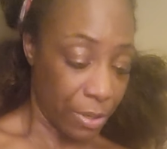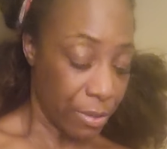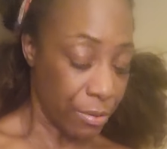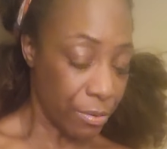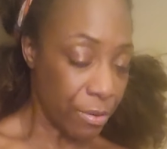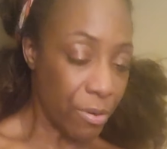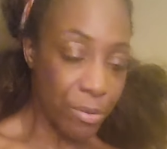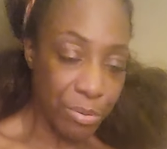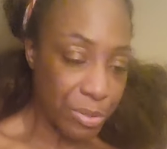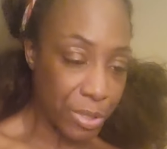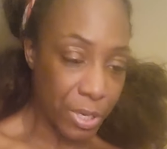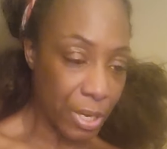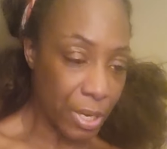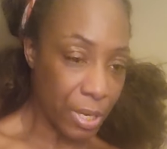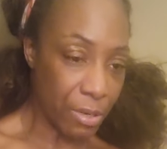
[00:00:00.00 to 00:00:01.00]
You know what I'm
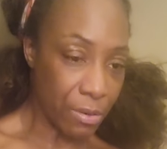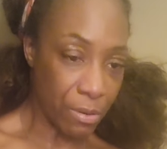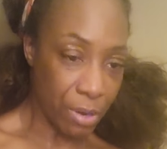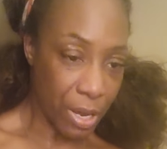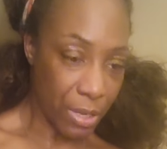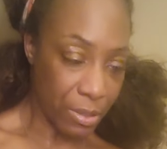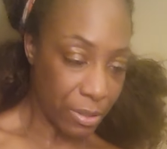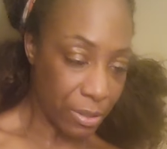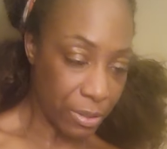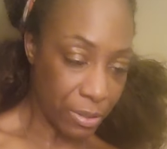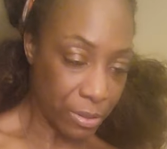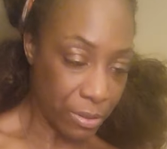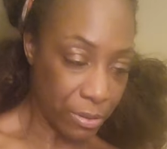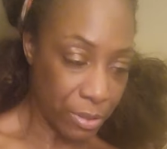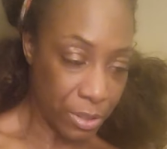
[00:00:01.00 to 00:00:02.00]
saying? You don't have to
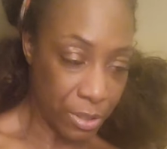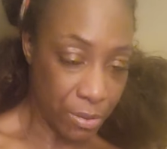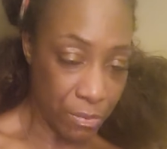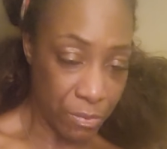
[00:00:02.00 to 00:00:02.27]
deal